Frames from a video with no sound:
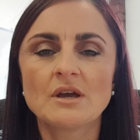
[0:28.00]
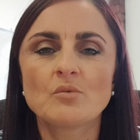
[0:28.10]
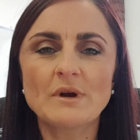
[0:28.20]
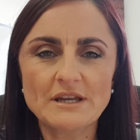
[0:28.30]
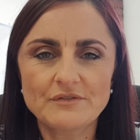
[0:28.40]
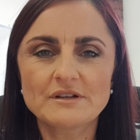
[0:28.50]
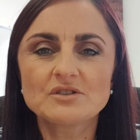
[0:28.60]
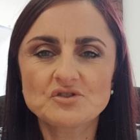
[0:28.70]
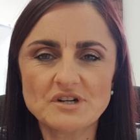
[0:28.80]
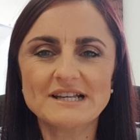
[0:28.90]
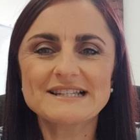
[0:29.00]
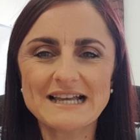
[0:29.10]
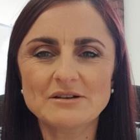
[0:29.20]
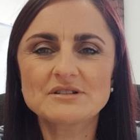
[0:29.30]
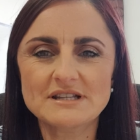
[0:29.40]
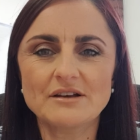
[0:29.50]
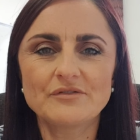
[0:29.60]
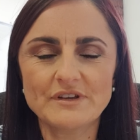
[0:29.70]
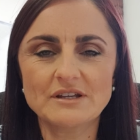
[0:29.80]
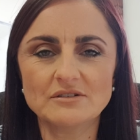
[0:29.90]
When you feel stressed, how does that
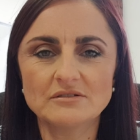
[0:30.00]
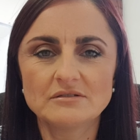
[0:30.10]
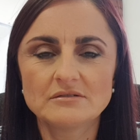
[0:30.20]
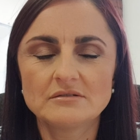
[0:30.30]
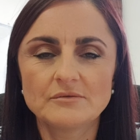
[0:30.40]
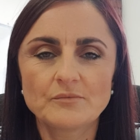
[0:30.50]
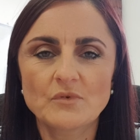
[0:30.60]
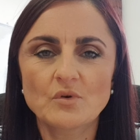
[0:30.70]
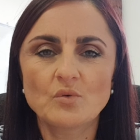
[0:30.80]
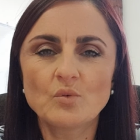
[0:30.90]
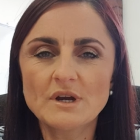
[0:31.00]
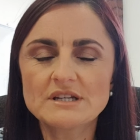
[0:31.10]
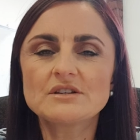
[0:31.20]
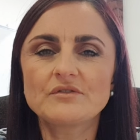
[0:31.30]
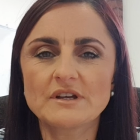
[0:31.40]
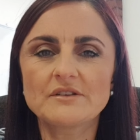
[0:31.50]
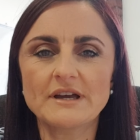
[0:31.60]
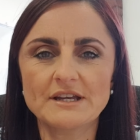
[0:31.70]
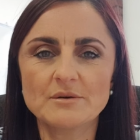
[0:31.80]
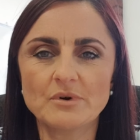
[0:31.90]
feel? Where do you feel that
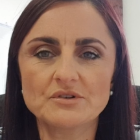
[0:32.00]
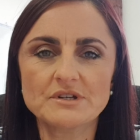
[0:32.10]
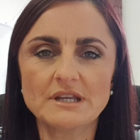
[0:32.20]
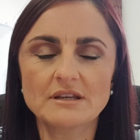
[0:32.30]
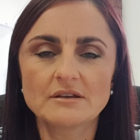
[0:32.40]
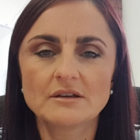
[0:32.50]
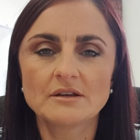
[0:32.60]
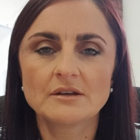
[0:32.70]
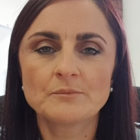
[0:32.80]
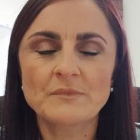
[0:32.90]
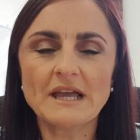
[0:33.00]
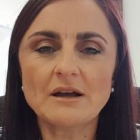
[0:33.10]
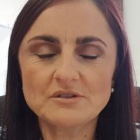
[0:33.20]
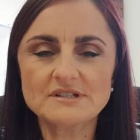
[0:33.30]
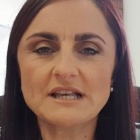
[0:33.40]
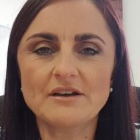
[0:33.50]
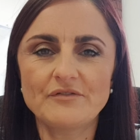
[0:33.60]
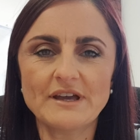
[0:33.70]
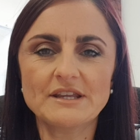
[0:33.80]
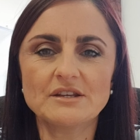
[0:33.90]
in your body? How does that
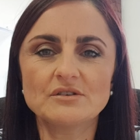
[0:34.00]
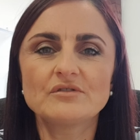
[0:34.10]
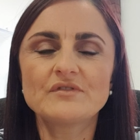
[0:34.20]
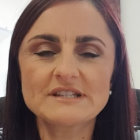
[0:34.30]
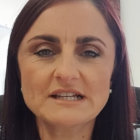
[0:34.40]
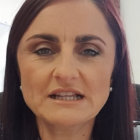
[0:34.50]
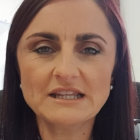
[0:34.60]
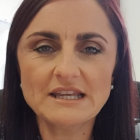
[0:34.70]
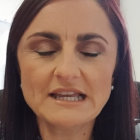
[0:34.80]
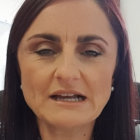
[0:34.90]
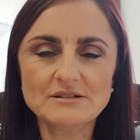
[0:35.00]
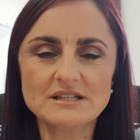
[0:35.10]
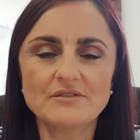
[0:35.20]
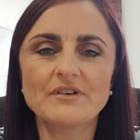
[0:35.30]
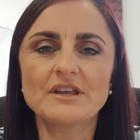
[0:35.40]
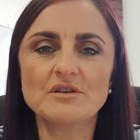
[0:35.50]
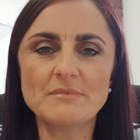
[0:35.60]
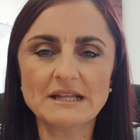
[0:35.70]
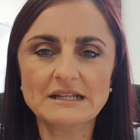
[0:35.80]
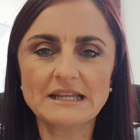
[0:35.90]
affect you physically? How does it affect you
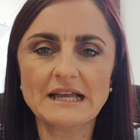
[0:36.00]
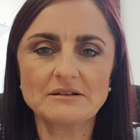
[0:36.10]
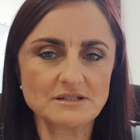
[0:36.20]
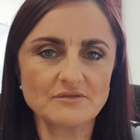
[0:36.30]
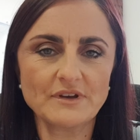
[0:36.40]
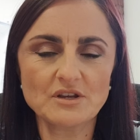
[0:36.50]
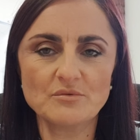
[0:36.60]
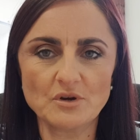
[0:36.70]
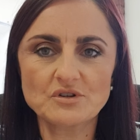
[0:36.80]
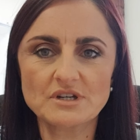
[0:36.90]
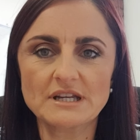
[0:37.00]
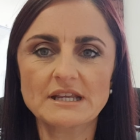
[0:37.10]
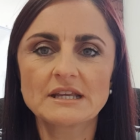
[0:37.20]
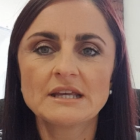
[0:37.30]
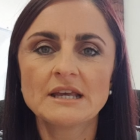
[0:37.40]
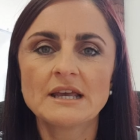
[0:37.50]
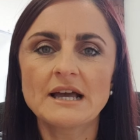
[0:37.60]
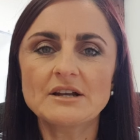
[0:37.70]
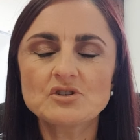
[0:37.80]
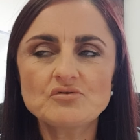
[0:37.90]
mentally? How does it affect you emotionally?
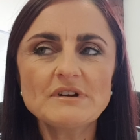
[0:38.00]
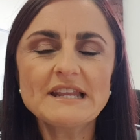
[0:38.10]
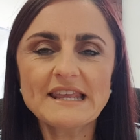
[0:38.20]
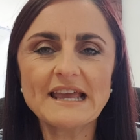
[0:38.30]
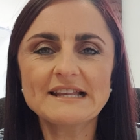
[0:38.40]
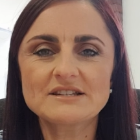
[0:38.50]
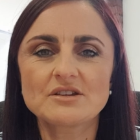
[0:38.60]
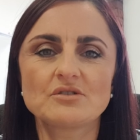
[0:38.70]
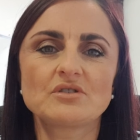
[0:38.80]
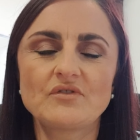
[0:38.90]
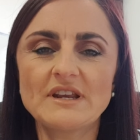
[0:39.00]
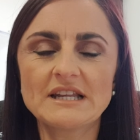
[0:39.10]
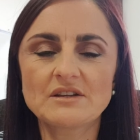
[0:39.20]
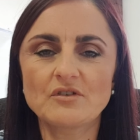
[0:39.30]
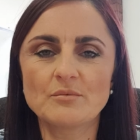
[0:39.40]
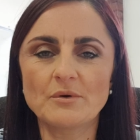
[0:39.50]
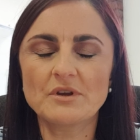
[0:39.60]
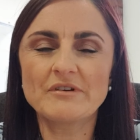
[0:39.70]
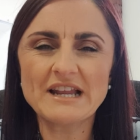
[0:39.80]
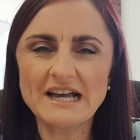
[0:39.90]
And just really get into those feelings for a moment.
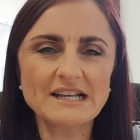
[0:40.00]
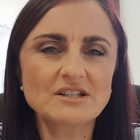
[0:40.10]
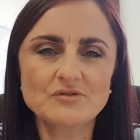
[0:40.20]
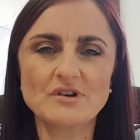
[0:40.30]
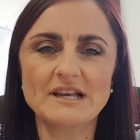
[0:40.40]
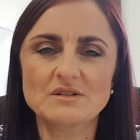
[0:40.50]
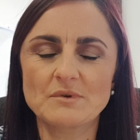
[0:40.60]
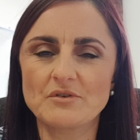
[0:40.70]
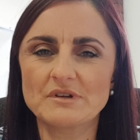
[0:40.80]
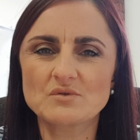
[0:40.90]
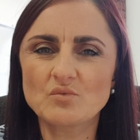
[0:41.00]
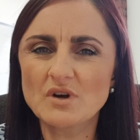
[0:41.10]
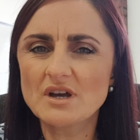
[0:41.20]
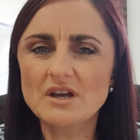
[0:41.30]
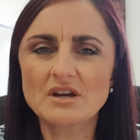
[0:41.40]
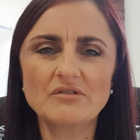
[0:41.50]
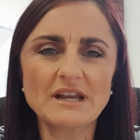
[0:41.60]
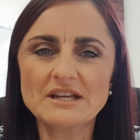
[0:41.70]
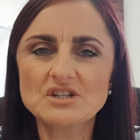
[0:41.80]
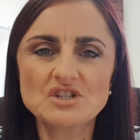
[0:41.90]
You're in high stress, whether it's work,
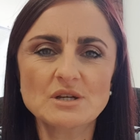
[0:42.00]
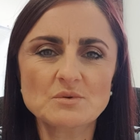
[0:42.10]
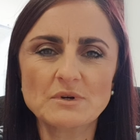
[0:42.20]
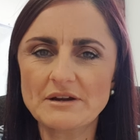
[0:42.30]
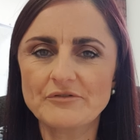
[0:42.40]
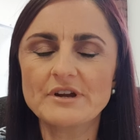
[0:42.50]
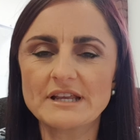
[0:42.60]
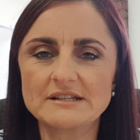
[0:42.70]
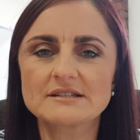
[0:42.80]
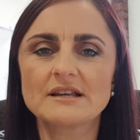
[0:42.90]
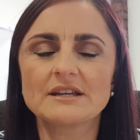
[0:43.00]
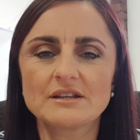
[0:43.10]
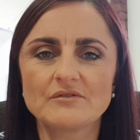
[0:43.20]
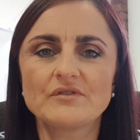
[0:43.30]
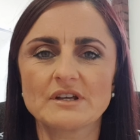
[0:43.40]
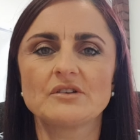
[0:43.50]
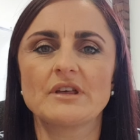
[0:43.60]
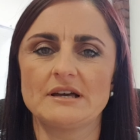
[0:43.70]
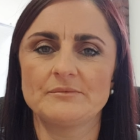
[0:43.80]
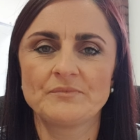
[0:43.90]
relationships, whatever it is, and you can feel
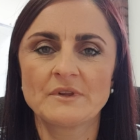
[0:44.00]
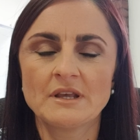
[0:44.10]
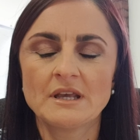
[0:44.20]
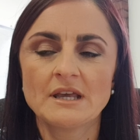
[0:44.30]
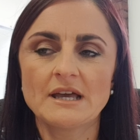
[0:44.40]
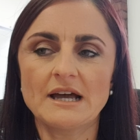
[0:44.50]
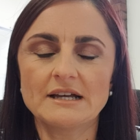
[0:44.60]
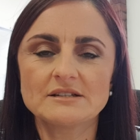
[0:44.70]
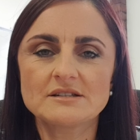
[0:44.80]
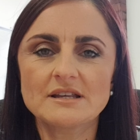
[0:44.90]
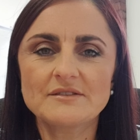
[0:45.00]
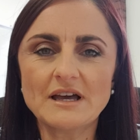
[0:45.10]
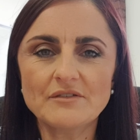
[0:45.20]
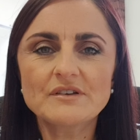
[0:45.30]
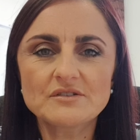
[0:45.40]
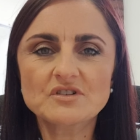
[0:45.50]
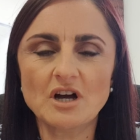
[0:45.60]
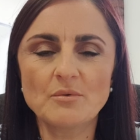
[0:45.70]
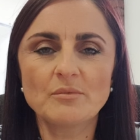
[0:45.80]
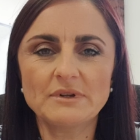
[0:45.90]
that. And that feels
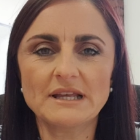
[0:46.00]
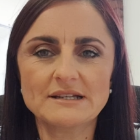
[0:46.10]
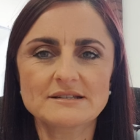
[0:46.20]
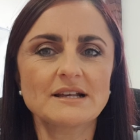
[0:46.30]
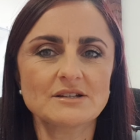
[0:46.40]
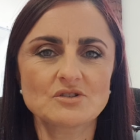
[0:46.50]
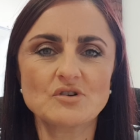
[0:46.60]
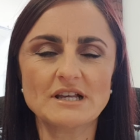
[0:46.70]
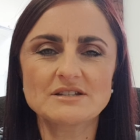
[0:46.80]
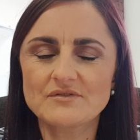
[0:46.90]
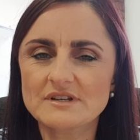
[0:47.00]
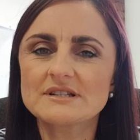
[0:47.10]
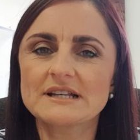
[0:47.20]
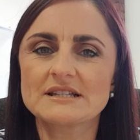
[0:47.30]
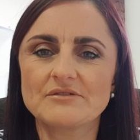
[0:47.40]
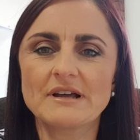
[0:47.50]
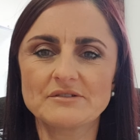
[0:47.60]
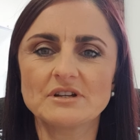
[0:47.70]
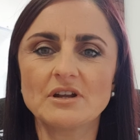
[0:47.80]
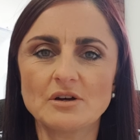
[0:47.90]
commonplace, that stress. It feels like it's around
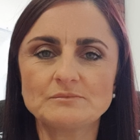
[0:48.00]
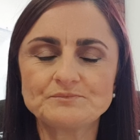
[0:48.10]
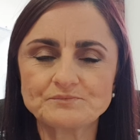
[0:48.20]
a lot.